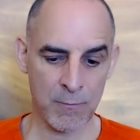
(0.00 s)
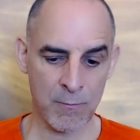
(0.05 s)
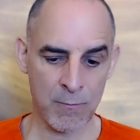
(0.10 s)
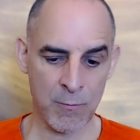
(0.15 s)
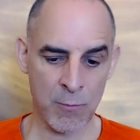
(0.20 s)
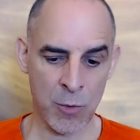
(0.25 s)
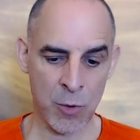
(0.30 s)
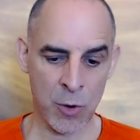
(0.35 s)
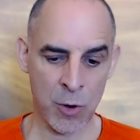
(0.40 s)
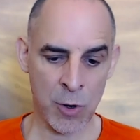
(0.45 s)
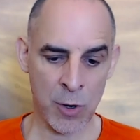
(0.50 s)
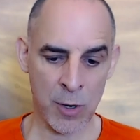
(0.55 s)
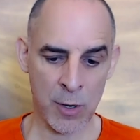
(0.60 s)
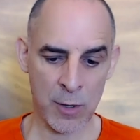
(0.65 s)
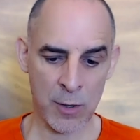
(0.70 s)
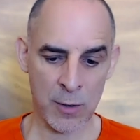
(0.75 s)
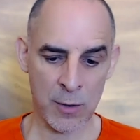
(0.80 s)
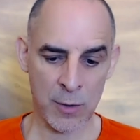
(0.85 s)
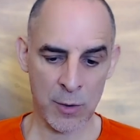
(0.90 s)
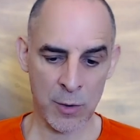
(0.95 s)

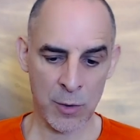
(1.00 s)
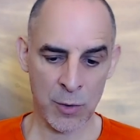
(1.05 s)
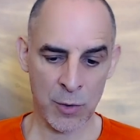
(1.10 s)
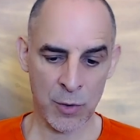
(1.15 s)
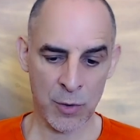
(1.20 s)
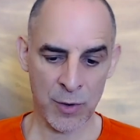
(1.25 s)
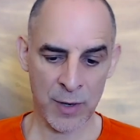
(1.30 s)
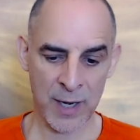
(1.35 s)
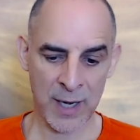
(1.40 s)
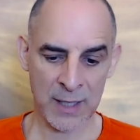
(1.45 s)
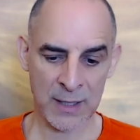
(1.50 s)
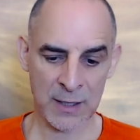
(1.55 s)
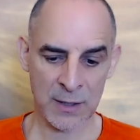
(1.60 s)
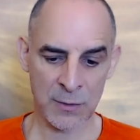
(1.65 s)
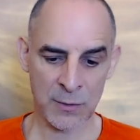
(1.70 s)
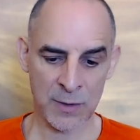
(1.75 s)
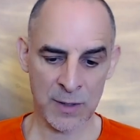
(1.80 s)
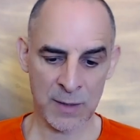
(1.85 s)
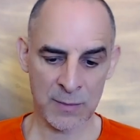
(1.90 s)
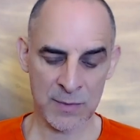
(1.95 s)
more
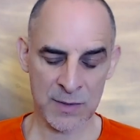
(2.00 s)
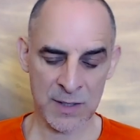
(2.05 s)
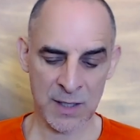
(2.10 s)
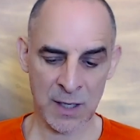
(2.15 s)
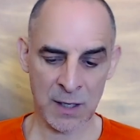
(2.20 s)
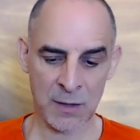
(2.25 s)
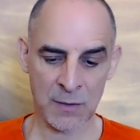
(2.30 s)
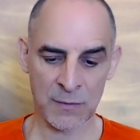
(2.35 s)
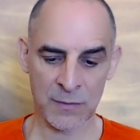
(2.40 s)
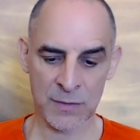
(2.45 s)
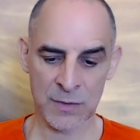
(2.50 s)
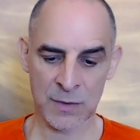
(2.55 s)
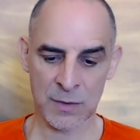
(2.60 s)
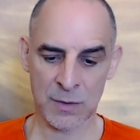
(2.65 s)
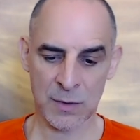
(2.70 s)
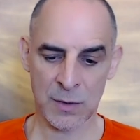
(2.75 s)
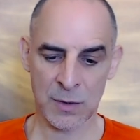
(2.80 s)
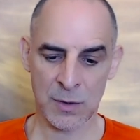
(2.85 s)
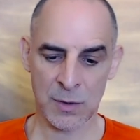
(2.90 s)
connected with themselves,